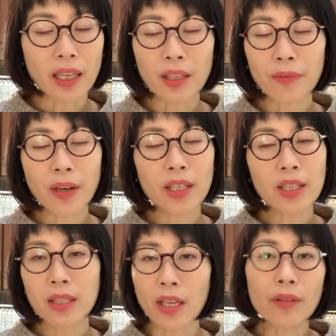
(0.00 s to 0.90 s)
If I
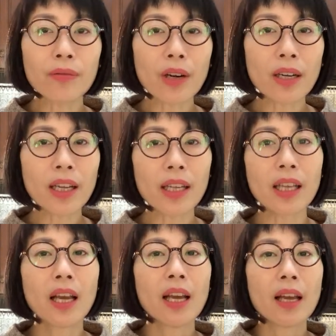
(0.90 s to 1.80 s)
stir fry it,
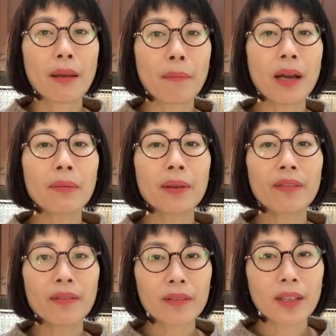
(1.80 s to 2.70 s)
it might
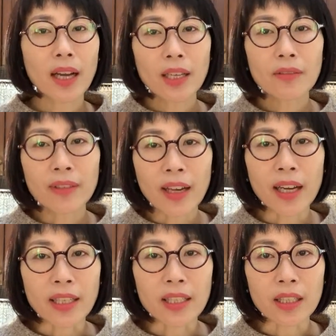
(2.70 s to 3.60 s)
be kind of
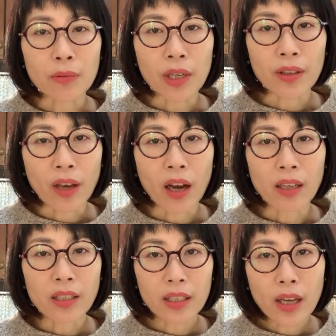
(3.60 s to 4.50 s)
nice, that's what I
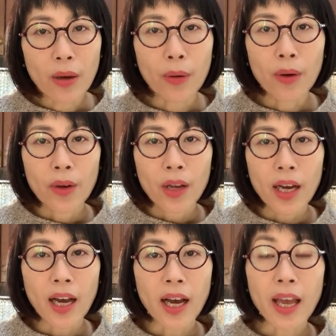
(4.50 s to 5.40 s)
thought. So
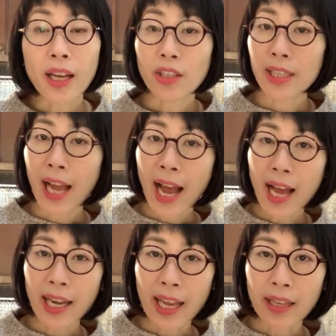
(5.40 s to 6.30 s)
I actually
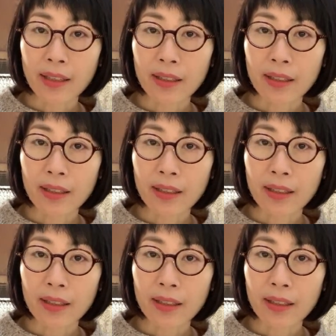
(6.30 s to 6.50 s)
add it.